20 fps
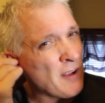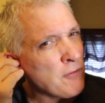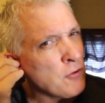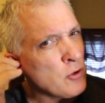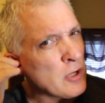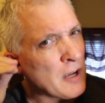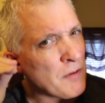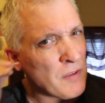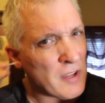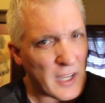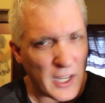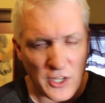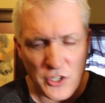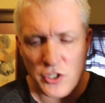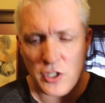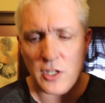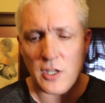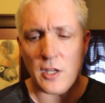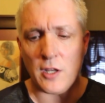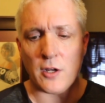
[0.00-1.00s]
if you have
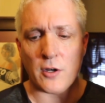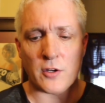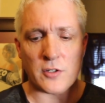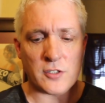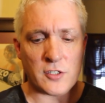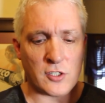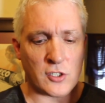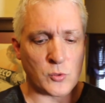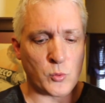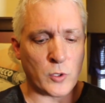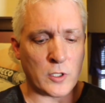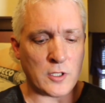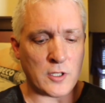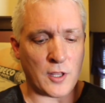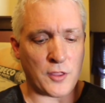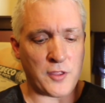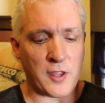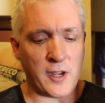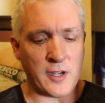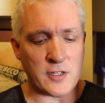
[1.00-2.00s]
itchy ears, this is one of the
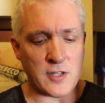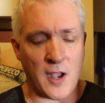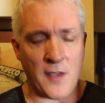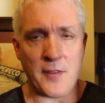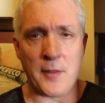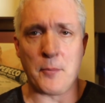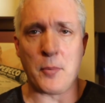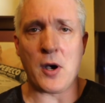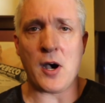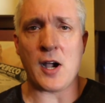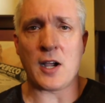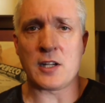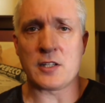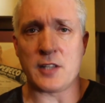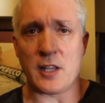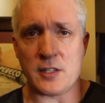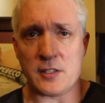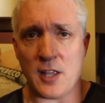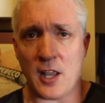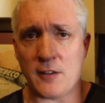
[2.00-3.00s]
things on the box
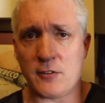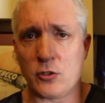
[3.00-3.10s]
they say.